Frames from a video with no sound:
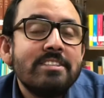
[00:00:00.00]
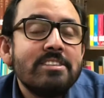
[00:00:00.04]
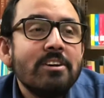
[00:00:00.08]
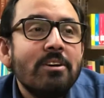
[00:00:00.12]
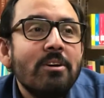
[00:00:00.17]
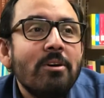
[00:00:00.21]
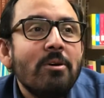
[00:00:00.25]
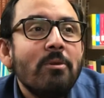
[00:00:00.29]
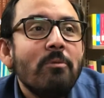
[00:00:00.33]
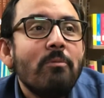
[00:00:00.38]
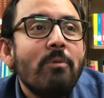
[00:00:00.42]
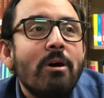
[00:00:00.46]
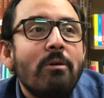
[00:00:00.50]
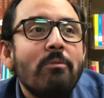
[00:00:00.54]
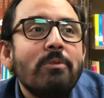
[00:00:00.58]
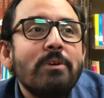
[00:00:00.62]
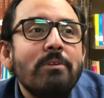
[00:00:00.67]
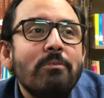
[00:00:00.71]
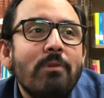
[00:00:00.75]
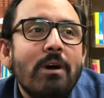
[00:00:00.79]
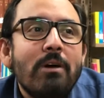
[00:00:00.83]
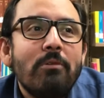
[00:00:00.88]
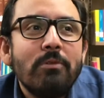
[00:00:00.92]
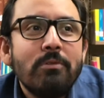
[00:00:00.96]
And so what
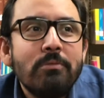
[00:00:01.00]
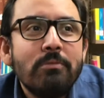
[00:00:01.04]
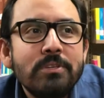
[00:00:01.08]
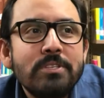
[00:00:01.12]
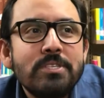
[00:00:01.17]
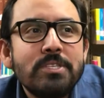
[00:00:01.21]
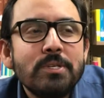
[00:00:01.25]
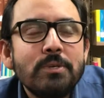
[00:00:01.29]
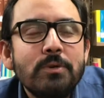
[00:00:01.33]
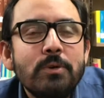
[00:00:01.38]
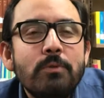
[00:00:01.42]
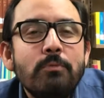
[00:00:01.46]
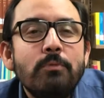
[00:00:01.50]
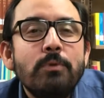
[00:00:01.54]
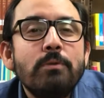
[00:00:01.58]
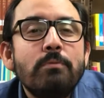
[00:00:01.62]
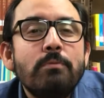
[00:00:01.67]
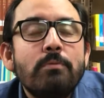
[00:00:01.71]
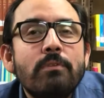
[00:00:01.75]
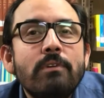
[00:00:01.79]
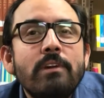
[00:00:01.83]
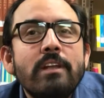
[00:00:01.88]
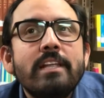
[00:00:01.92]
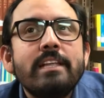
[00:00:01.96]
we would do, we
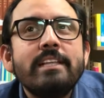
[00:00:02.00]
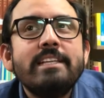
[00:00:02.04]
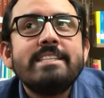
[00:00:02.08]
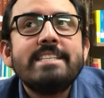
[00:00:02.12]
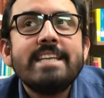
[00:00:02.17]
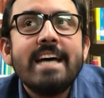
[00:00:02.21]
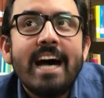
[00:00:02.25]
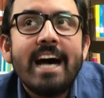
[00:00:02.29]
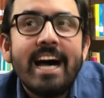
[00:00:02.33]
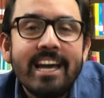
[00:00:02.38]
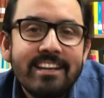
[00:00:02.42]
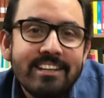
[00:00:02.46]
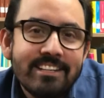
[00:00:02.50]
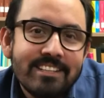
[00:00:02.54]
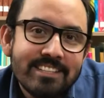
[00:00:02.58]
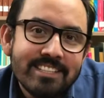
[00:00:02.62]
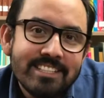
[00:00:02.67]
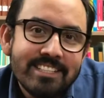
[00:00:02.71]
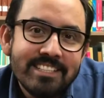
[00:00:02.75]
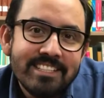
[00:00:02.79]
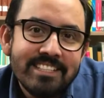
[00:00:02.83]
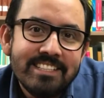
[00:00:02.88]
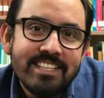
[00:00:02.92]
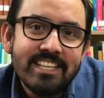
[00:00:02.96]
would
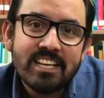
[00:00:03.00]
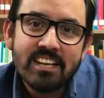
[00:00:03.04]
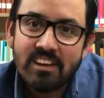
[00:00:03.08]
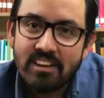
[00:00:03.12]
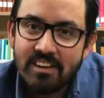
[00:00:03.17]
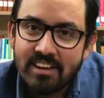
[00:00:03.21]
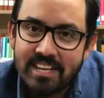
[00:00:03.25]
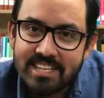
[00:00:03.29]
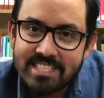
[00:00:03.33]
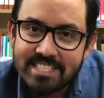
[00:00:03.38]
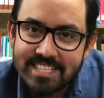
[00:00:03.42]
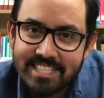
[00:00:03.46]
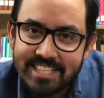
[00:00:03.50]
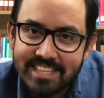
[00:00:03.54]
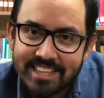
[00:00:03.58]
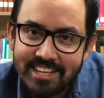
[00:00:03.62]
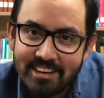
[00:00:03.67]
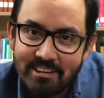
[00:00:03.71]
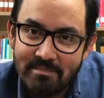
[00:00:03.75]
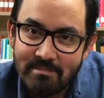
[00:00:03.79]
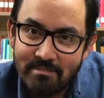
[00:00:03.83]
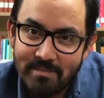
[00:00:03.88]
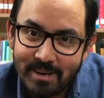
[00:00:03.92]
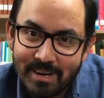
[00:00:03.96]
dial the Conacyt
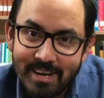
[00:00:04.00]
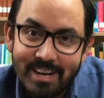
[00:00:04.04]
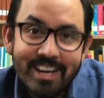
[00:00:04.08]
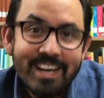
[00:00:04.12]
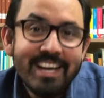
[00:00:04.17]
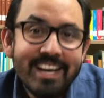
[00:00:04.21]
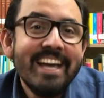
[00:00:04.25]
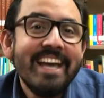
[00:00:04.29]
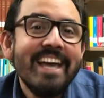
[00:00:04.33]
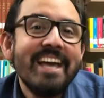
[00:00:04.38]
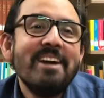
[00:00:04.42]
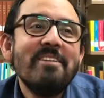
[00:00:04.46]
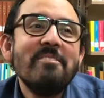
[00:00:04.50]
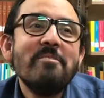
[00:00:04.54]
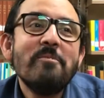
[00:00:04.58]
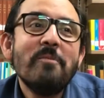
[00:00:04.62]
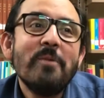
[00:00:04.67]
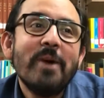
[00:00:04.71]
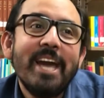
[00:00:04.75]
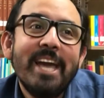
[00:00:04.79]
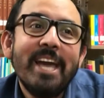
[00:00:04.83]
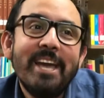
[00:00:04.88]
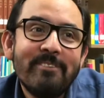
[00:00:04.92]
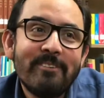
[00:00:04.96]
number and
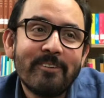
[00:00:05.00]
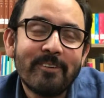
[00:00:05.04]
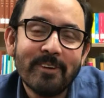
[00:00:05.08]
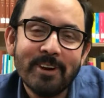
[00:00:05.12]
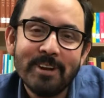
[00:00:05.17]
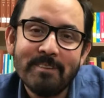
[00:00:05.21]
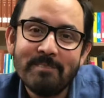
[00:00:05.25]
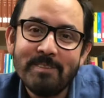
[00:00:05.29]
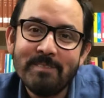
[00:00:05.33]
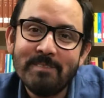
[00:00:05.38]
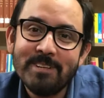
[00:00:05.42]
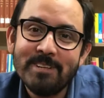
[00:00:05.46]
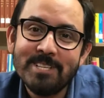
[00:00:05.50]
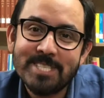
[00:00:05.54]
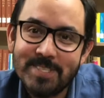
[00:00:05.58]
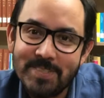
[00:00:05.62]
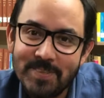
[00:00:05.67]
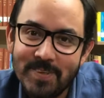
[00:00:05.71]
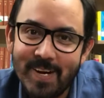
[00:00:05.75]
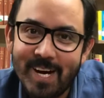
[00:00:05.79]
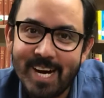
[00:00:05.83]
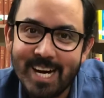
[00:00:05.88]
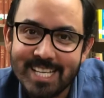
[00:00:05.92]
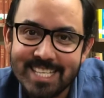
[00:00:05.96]
wait for the people
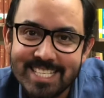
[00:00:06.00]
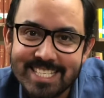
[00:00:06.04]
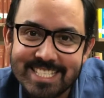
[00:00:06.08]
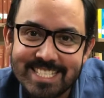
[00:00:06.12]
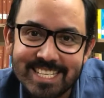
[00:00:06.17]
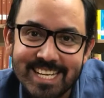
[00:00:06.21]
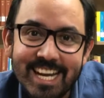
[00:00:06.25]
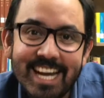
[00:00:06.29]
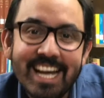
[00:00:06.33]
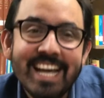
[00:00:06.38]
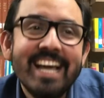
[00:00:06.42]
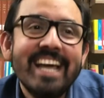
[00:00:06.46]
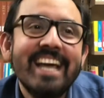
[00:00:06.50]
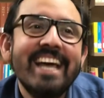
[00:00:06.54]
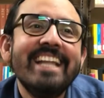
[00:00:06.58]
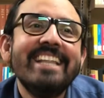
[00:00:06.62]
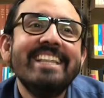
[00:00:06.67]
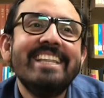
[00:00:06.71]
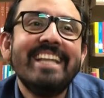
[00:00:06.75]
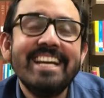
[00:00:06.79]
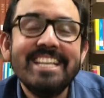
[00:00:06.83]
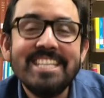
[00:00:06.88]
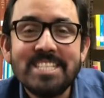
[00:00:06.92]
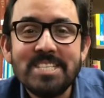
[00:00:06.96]
to answer,
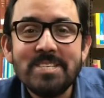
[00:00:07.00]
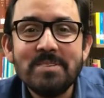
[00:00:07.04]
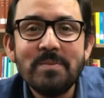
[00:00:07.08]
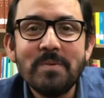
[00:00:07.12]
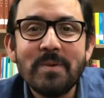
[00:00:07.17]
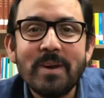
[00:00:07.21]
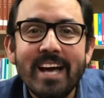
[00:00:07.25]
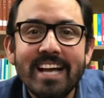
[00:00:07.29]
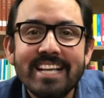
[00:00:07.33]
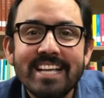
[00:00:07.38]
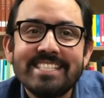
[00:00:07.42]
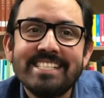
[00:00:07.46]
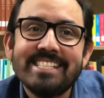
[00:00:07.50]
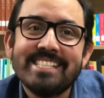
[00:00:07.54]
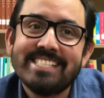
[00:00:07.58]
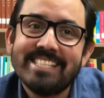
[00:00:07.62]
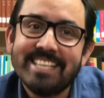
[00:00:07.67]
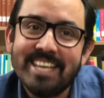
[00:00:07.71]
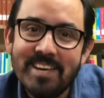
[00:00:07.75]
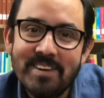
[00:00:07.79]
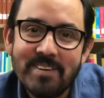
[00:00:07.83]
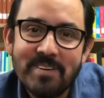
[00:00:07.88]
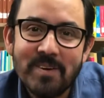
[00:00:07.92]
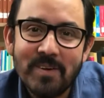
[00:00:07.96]
and then she would ask the
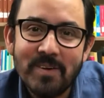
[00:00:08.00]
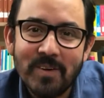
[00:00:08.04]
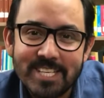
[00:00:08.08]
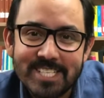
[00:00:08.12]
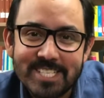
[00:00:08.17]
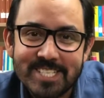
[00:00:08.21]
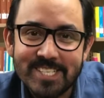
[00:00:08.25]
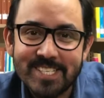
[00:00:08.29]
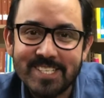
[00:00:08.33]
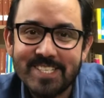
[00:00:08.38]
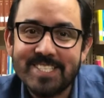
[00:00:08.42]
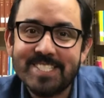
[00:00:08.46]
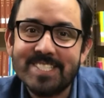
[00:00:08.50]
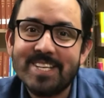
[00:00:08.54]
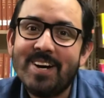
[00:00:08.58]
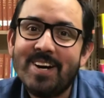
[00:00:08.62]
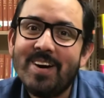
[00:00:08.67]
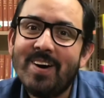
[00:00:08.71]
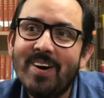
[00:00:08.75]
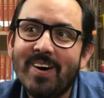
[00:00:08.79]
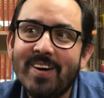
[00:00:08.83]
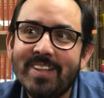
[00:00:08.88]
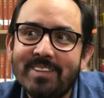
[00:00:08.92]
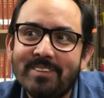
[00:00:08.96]
same questions
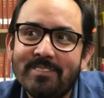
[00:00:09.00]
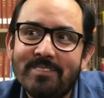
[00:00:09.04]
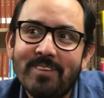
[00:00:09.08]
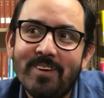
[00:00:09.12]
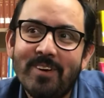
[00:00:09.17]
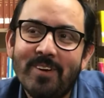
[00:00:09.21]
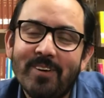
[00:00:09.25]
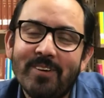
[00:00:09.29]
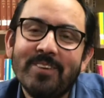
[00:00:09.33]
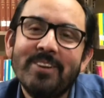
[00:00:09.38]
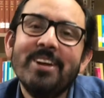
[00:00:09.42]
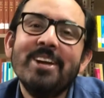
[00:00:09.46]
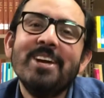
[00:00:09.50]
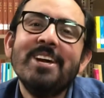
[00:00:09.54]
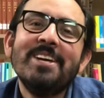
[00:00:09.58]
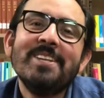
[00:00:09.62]
on the phone